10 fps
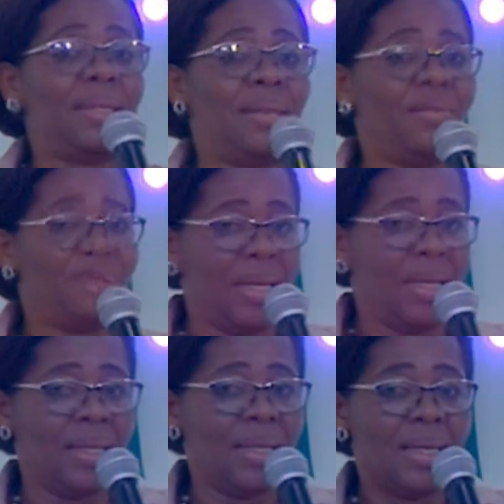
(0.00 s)

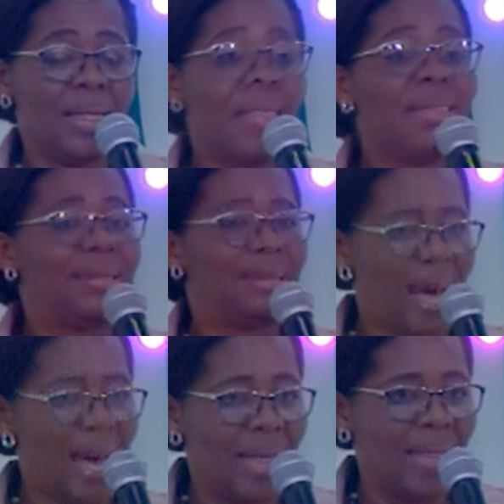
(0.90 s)
evening, he
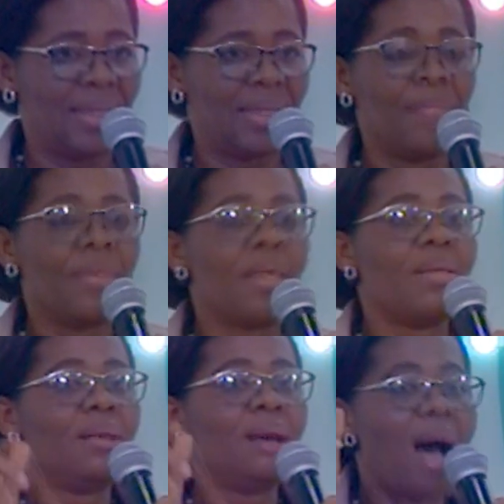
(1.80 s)
said,
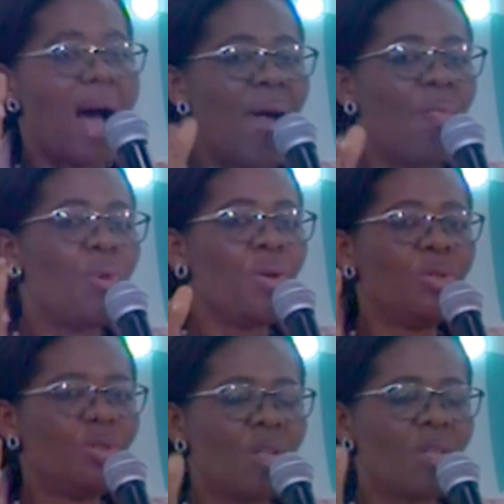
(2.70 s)
I will
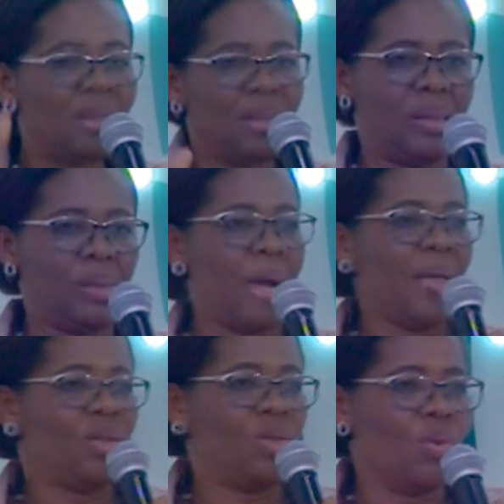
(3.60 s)
not
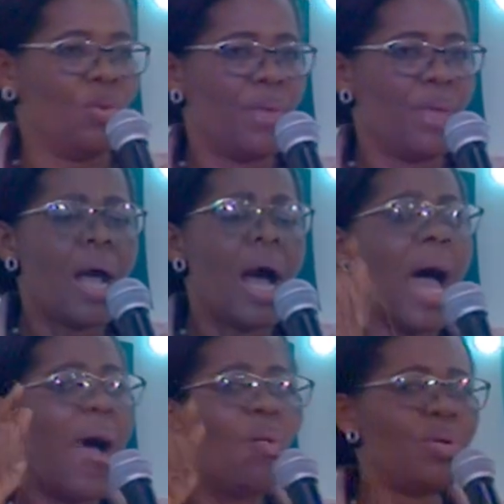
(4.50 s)
despise you.
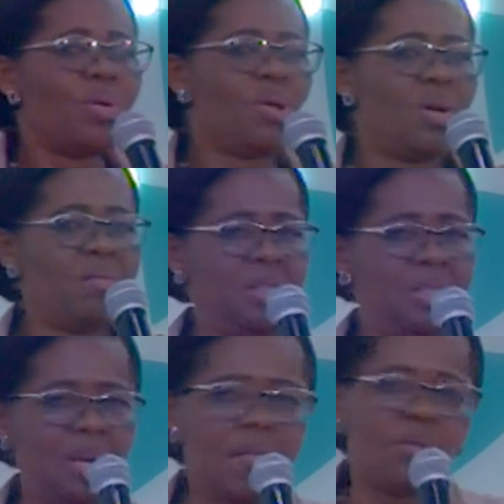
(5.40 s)
I will not
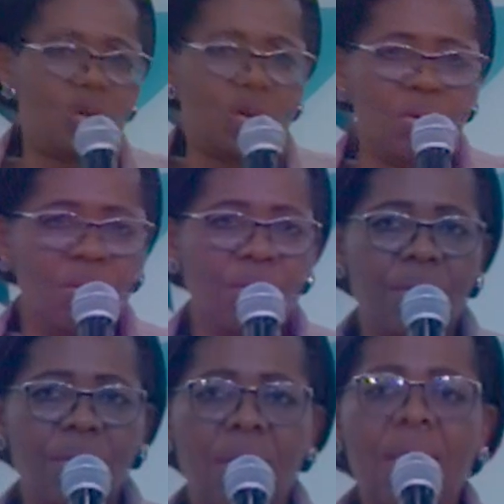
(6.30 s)
reject you
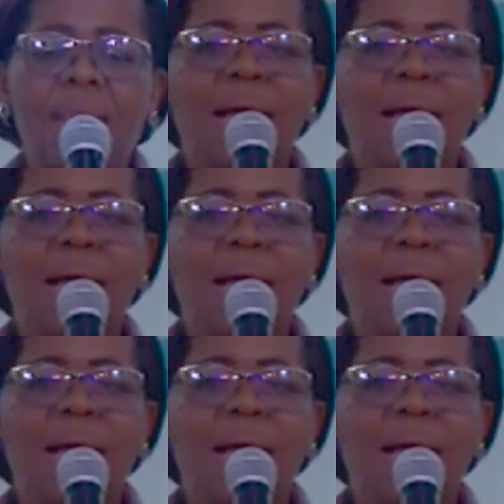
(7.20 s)
in the